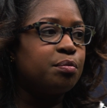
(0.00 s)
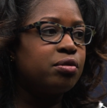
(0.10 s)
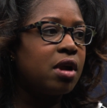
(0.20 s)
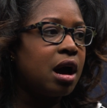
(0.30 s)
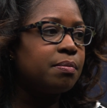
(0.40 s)

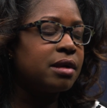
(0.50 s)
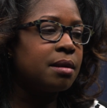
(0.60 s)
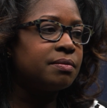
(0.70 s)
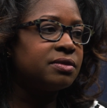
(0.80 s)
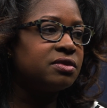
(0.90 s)

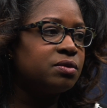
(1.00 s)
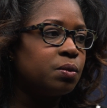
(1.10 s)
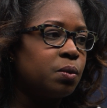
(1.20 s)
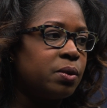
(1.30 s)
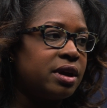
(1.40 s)
problems
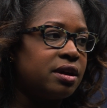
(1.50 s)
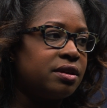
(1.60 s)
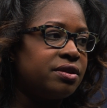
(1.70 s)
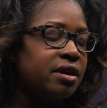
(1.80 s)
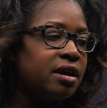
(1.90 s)

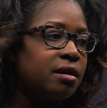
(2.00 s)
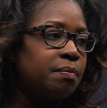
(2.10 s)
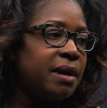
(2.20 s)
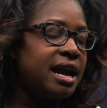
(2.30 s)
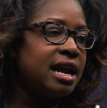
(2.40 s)
with
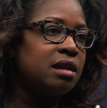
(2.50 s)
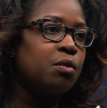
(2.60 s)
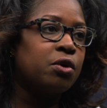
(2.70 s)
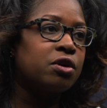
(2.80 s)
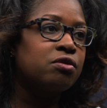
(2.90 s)
pain
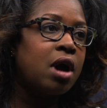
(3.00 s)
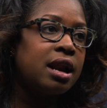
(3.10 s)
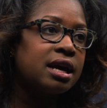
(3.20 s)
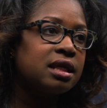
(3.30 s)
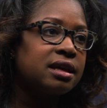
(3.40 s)
more
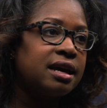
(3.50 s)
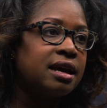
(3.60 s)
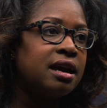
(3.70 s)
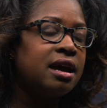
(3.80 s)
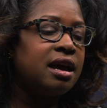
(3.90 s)

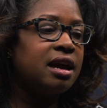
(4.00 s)
chronically.